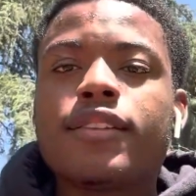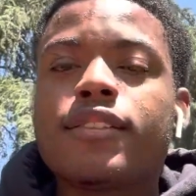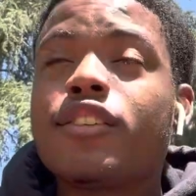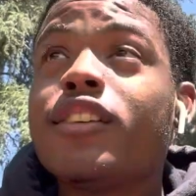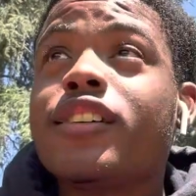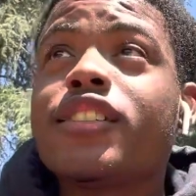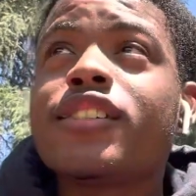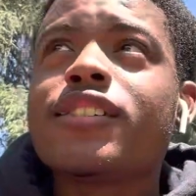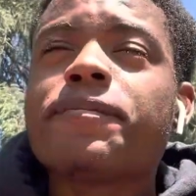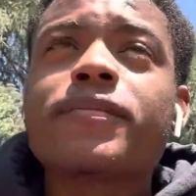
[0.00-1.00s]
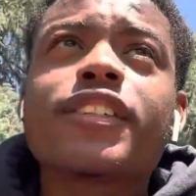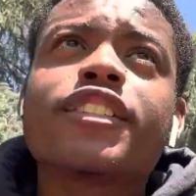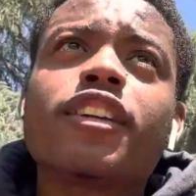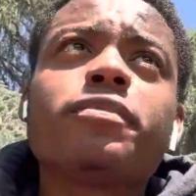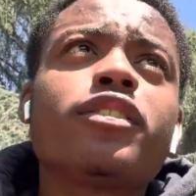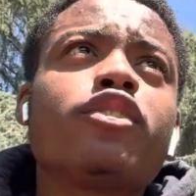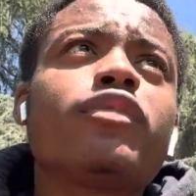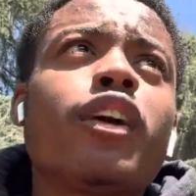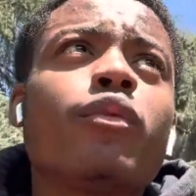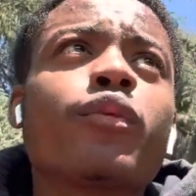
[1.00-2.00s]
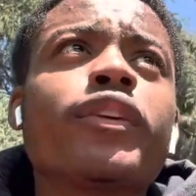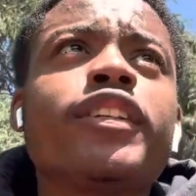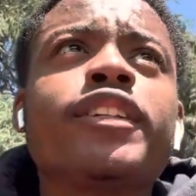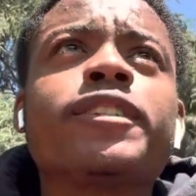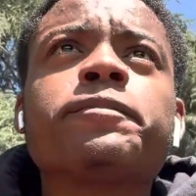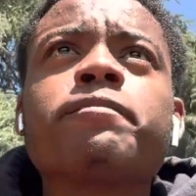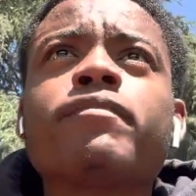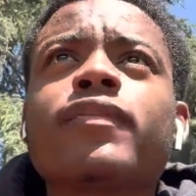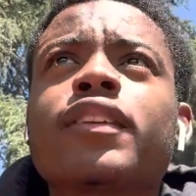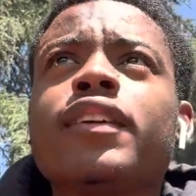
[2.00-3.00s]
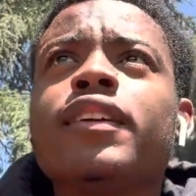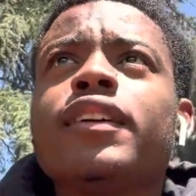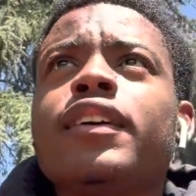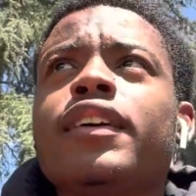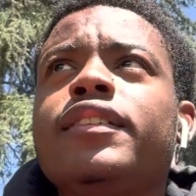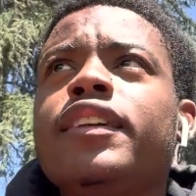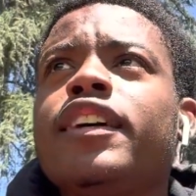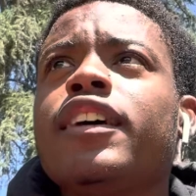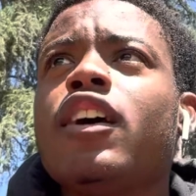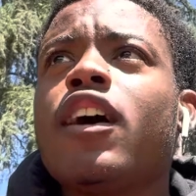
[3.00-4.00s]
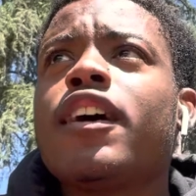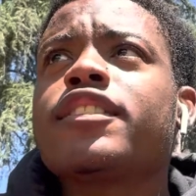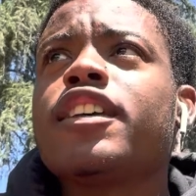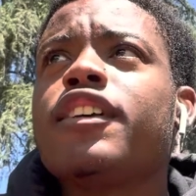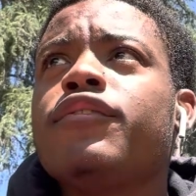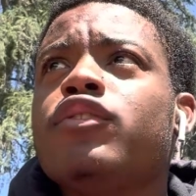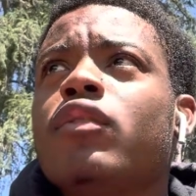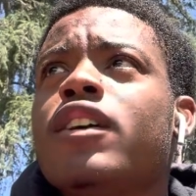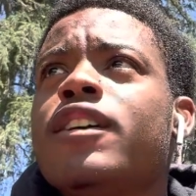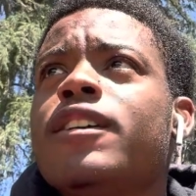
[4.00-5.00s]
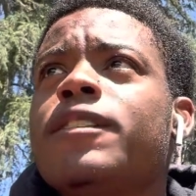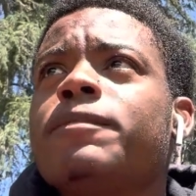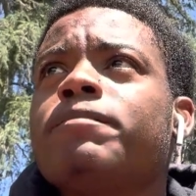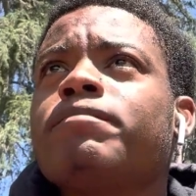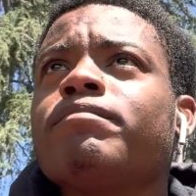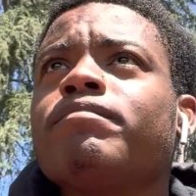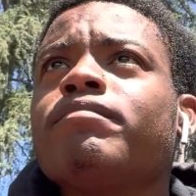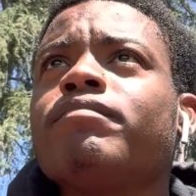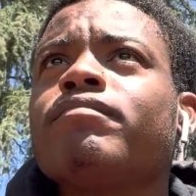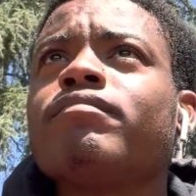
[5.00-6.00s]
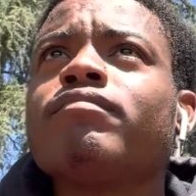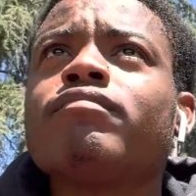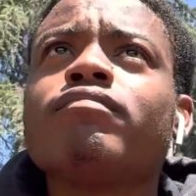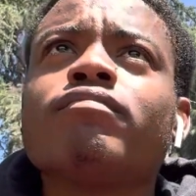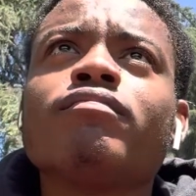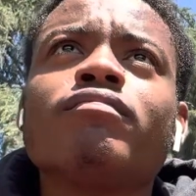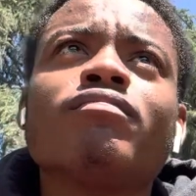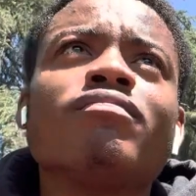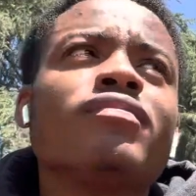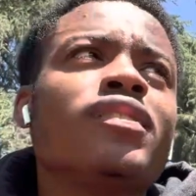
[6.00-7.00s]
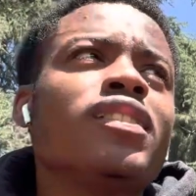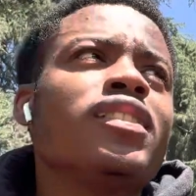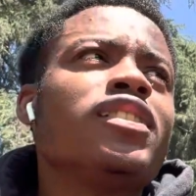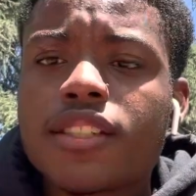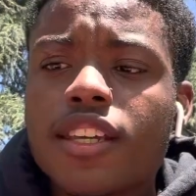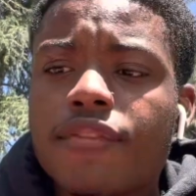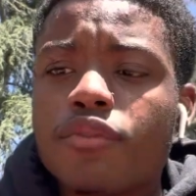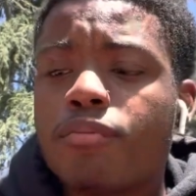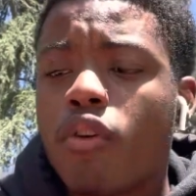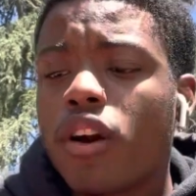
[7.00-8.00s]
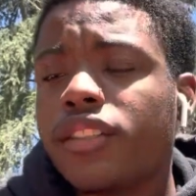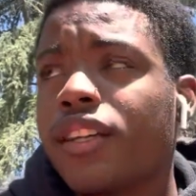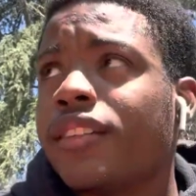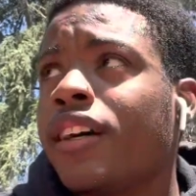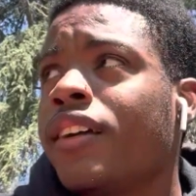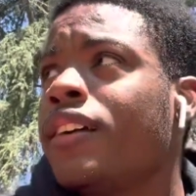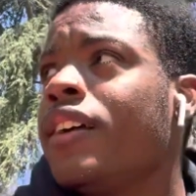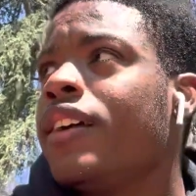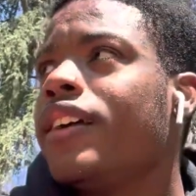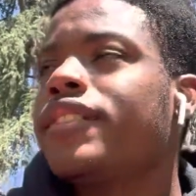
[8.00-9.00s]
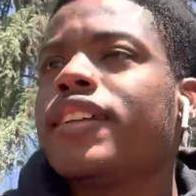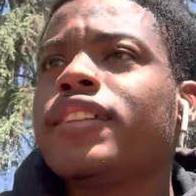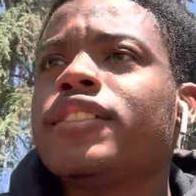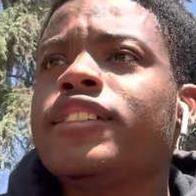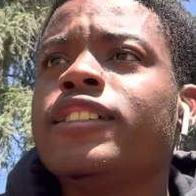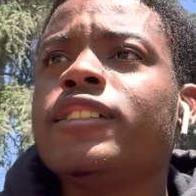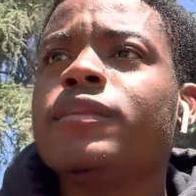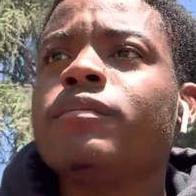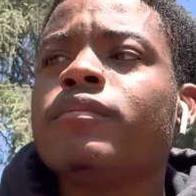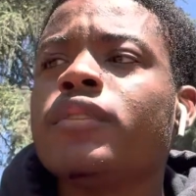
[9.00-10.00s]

So yeah, just substitute that with reading. And then, all right, say if you uh, hmm, say if you party at night, instead of um,